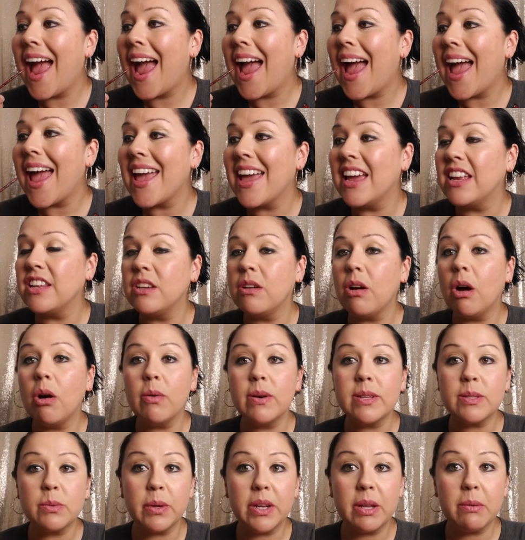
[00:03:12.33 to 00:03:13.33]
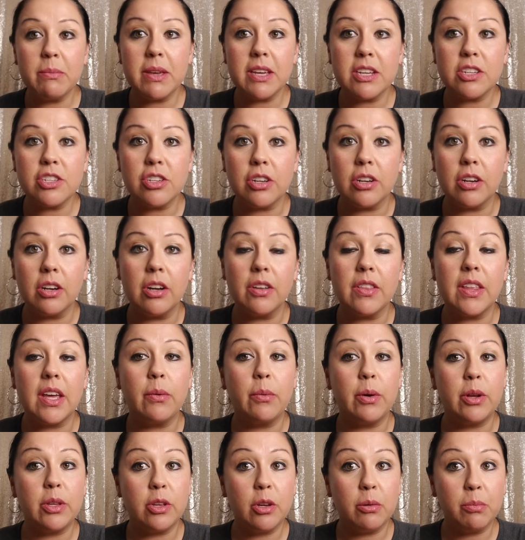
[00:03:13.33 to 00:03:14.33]
And you always want to make sure that
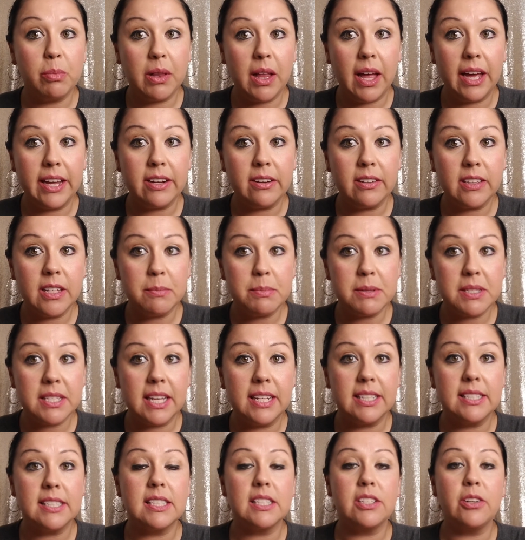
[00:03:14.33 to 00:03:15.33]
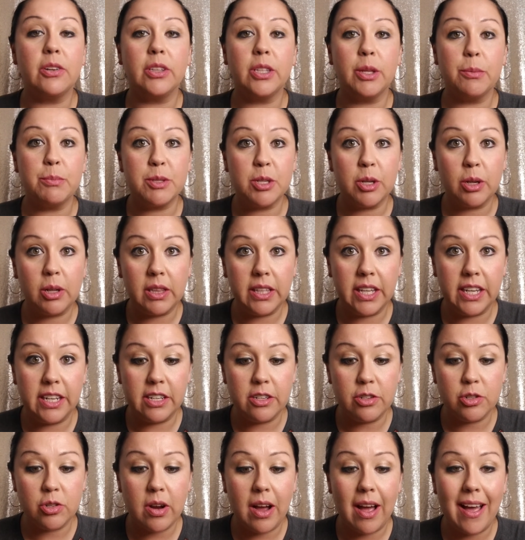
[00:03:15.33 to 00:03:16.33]
when you apply your LIPSENSE, your lips are clean
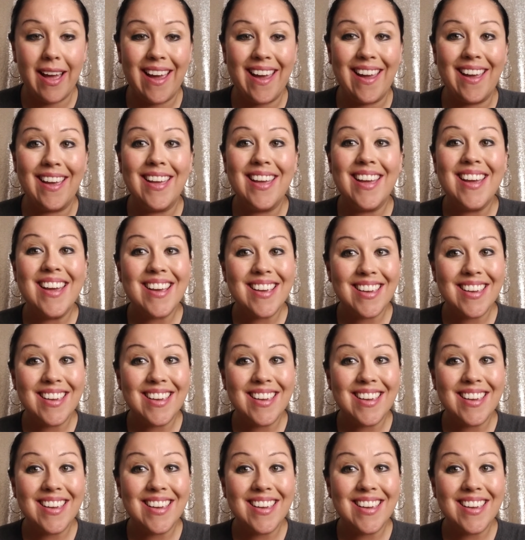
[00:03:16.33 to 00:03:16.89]
and dry.